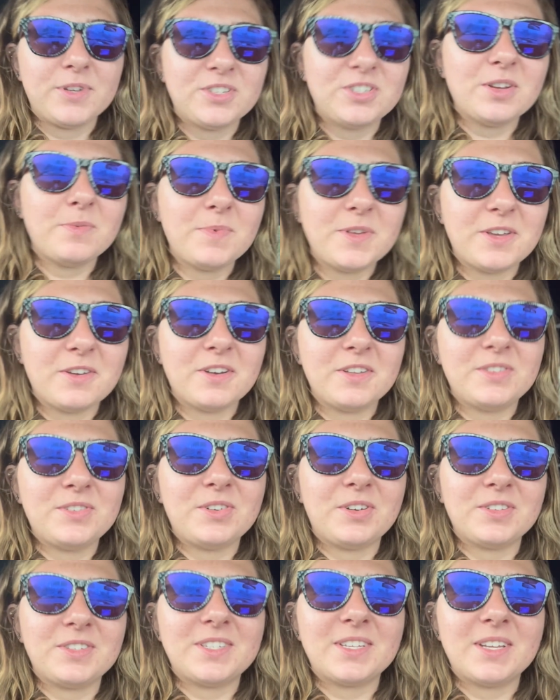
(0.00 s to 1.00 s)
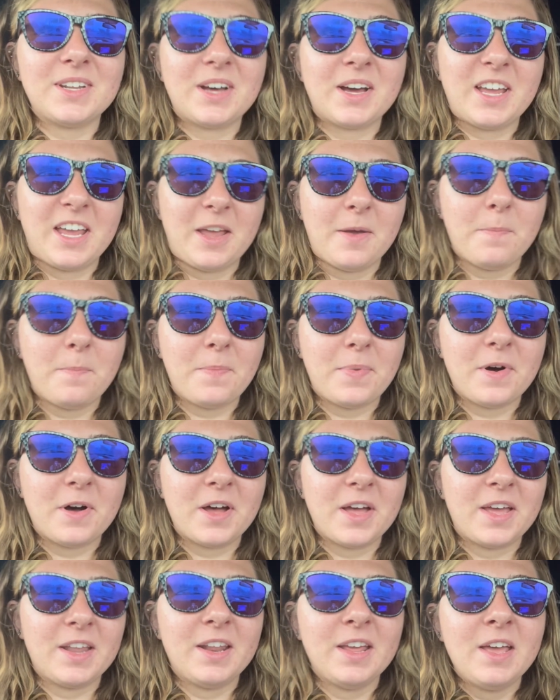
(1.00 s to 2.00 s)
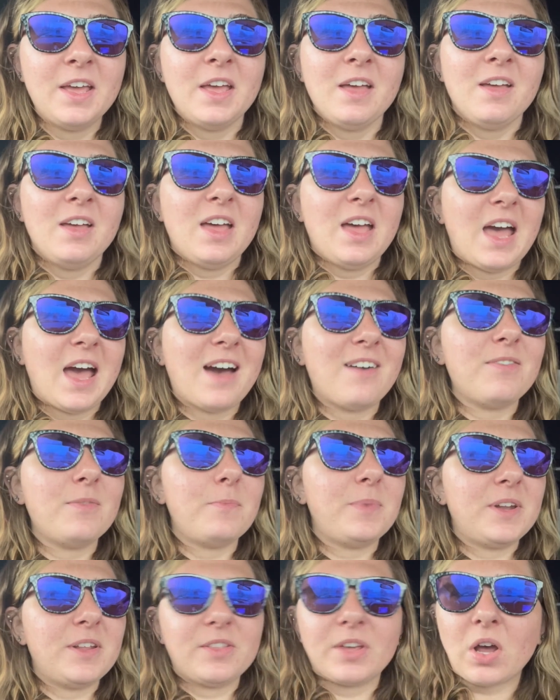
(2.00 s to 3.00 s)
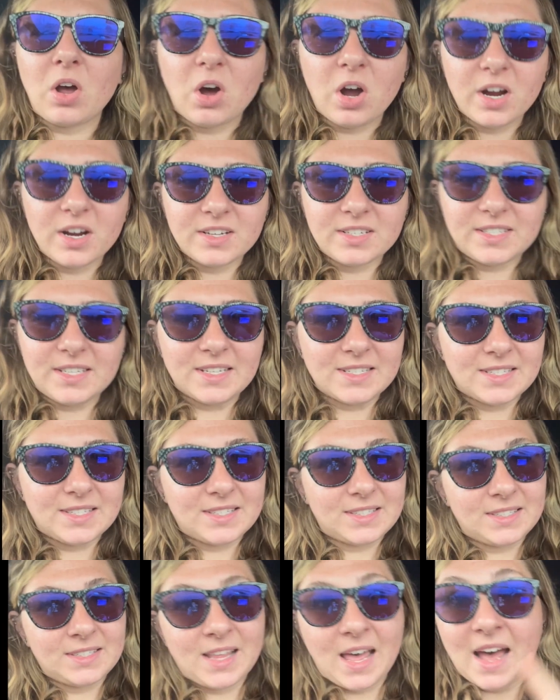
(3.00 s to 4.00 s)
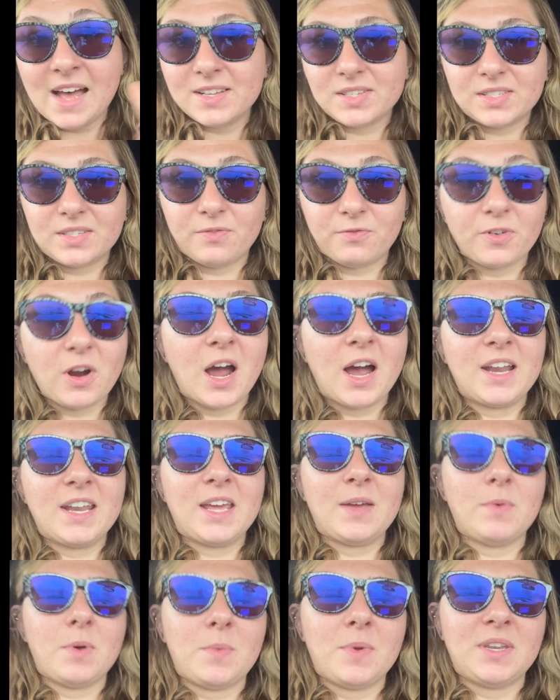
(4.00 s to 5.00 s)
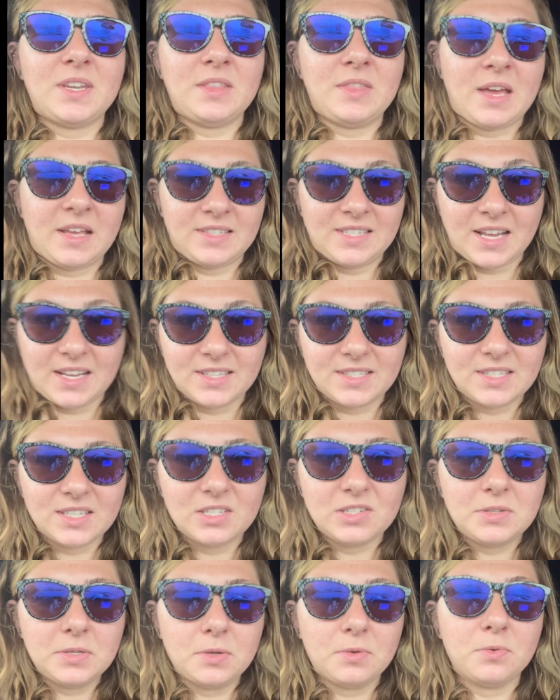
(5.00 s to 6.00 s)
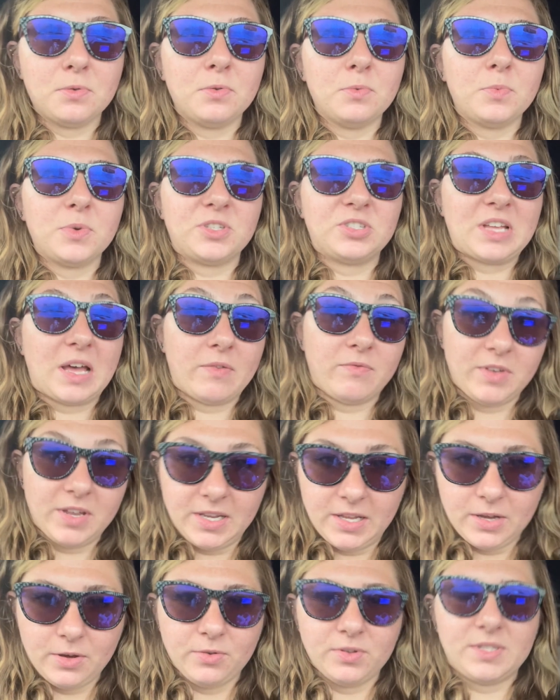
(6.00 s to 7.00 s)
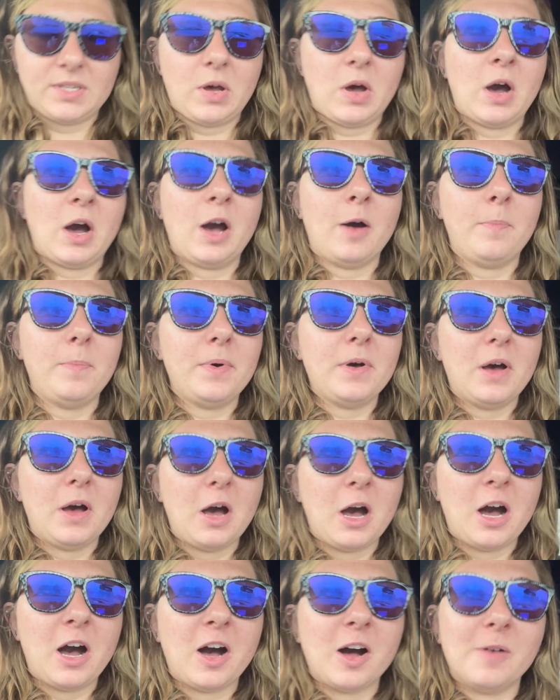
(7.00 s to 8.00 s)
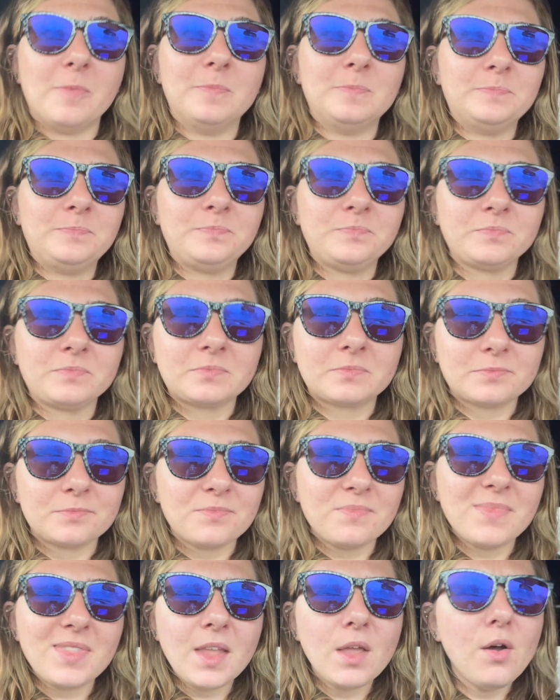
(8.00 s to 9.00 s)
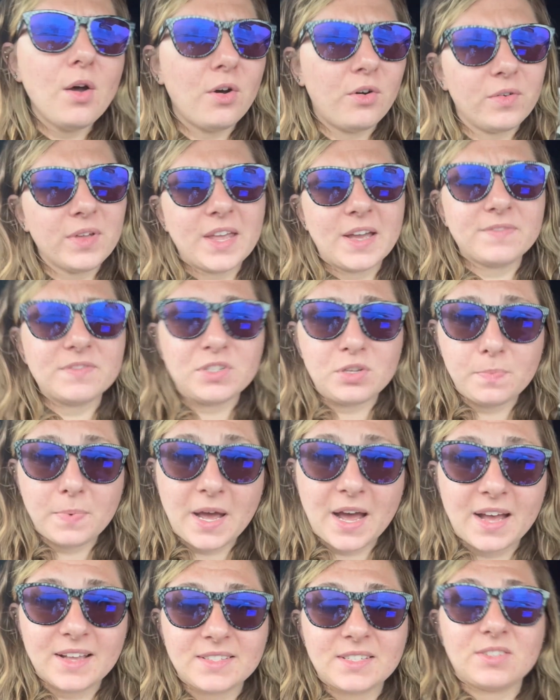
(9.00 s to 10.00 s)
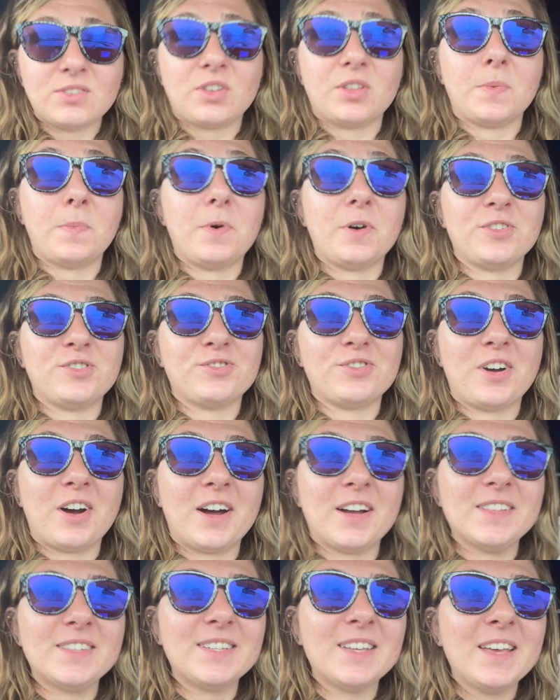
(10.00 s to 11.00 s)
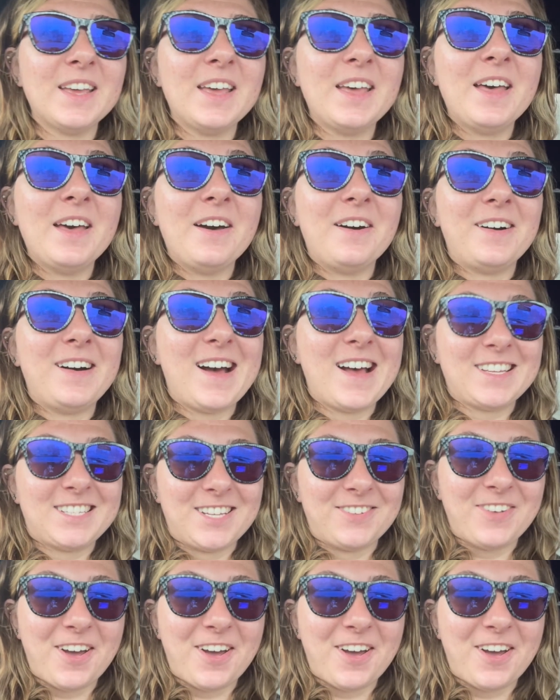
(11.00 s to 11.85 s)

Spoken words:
should be good till tonight. But haven't been in the car since last Friday when we did that test and tune, which that video is up. Only have 2 passes on the push rods. Last time